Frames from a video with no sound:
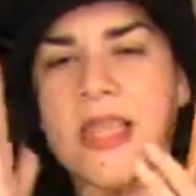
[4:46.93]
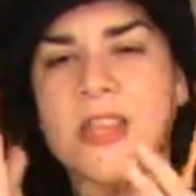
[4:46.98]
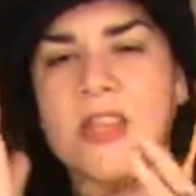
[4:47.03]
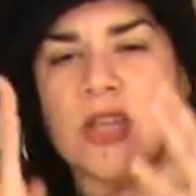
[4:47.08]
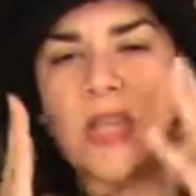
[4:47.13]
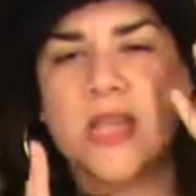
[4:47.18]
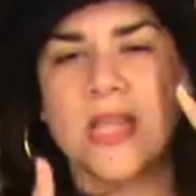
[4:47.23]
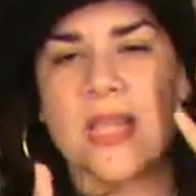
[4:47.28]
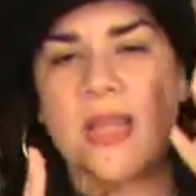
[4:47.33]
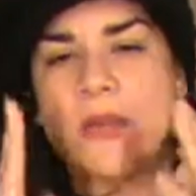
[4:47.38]

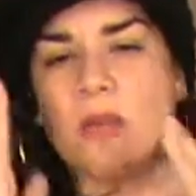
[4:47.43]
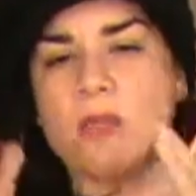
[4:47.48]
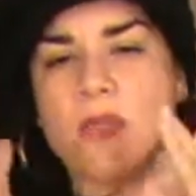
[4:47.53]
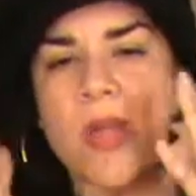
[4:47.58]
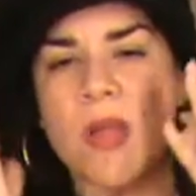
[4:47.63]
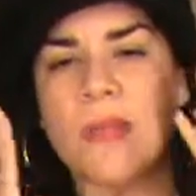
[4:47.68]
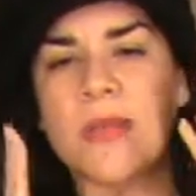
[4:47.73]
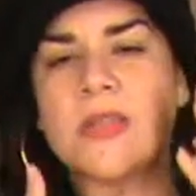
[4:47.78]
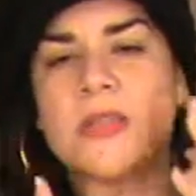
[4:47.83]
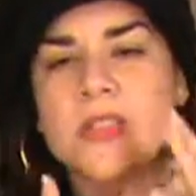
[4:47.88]
You can kind of
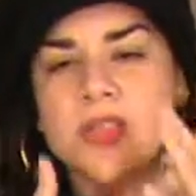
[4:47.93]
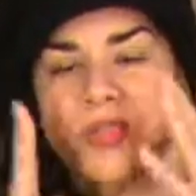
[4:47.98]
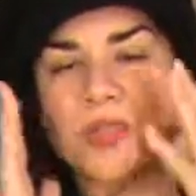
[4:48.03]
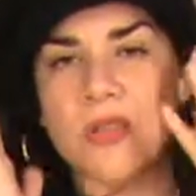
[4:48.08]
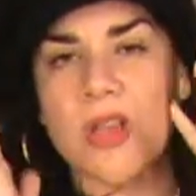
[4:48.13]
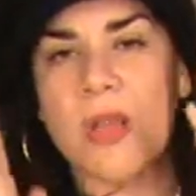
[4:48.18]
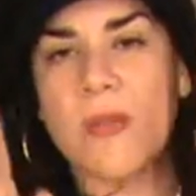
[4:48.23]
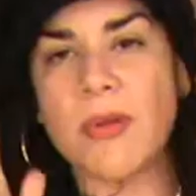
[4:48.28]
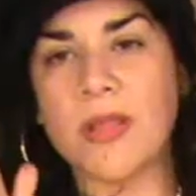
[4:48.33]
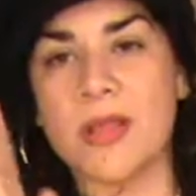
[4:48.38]
rub it,
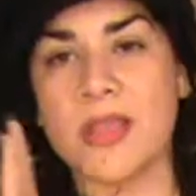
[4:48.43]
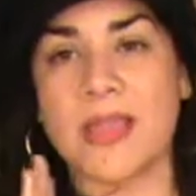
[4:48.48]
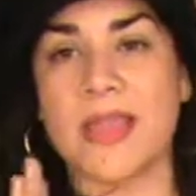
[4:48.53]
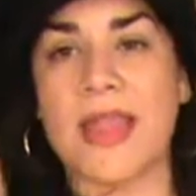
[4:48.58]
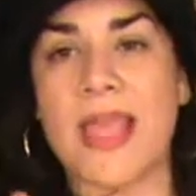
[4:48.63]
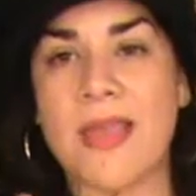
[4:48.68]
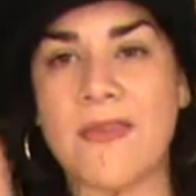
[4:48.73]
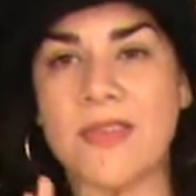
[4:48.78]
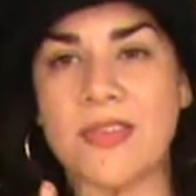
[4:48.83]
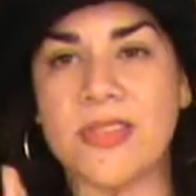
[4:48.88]
scrub it,
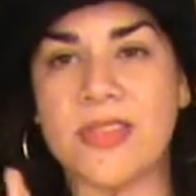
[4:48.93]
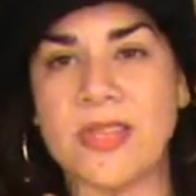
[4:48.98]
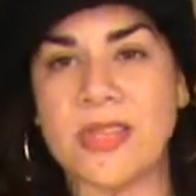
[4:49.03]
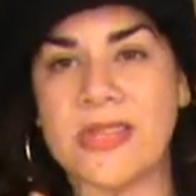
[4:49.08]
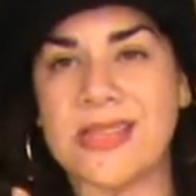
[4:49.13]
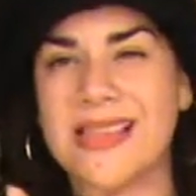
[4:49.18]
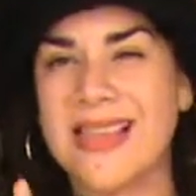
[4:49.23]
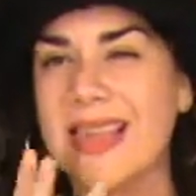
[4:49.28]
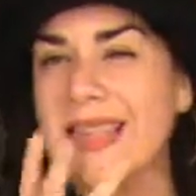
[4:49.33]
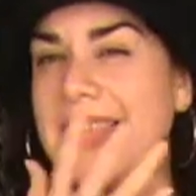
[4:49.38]
get everything.
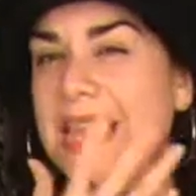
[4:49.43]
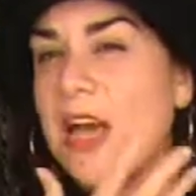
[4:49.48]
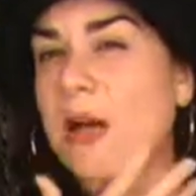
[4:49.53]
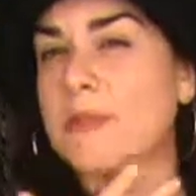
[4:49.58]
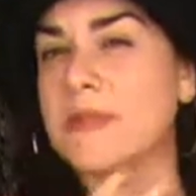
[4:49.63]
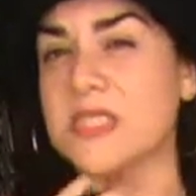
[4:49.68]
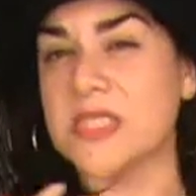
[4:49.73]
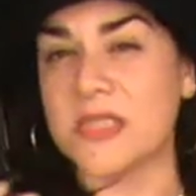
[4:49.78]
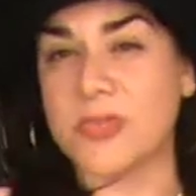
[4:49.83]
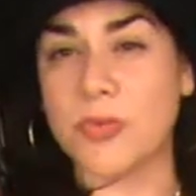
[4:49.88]
It kind of
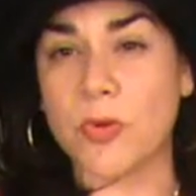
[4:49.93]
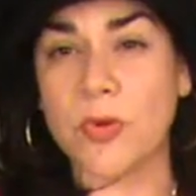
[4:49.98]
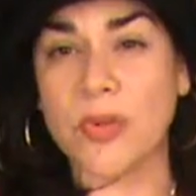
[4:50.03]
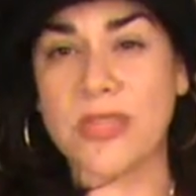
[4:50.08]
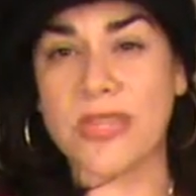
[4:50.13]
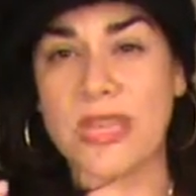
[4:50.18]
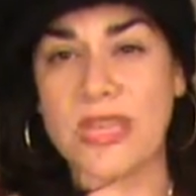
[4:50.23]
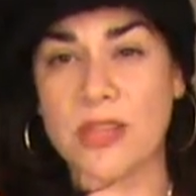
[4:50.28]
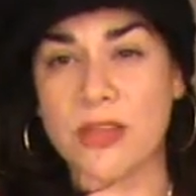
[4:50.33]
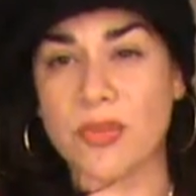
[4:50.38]
helps
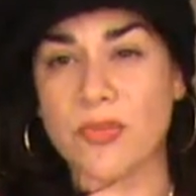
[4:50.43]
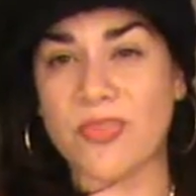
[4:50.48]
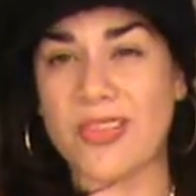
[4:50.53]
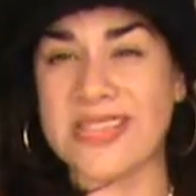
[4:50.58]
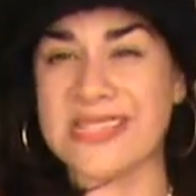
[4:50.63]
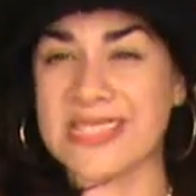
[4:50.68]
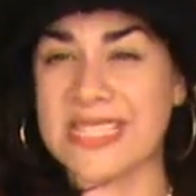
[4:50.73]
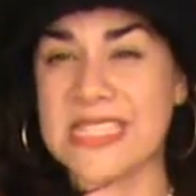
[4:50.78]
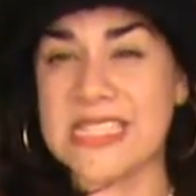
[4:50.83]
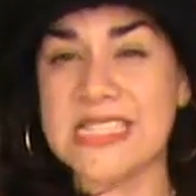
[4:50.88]
exfoliate your
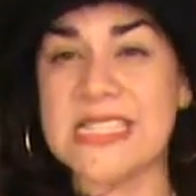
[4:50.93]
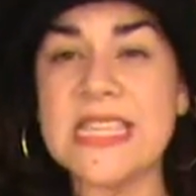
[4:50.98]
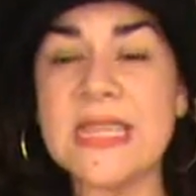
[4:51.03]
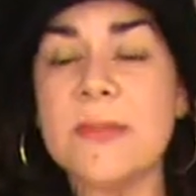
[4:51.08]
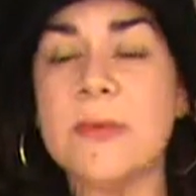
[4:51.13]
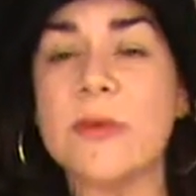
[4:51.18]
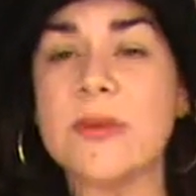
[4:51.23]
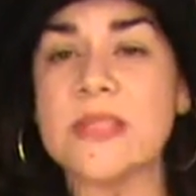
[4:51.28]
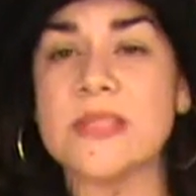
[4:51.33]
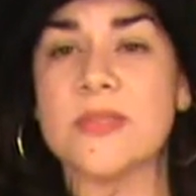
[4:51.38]
face, a
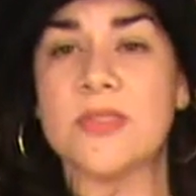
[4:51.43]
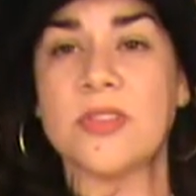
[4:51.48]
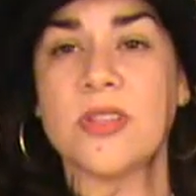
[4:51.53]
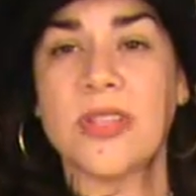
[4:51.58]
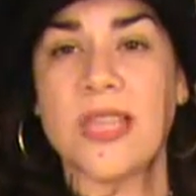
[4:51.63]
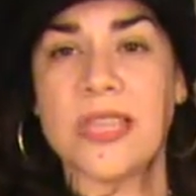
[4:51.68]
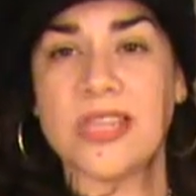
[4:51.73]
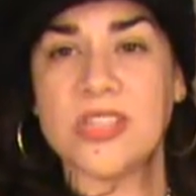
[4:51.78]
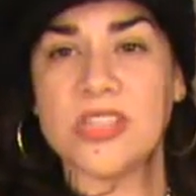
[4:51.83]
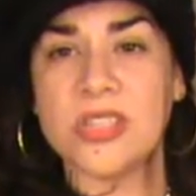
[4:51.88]
deeper
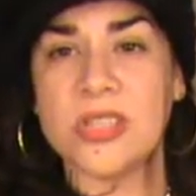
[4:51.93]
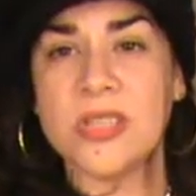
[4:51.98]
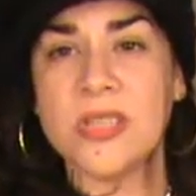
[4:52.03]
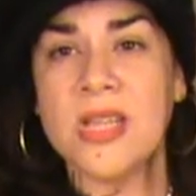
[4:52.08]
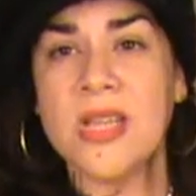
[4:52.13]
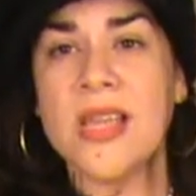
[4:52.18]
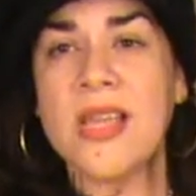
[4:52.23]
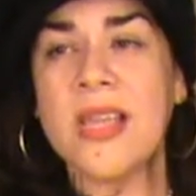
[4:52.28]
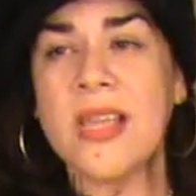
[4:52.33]
exfoliation.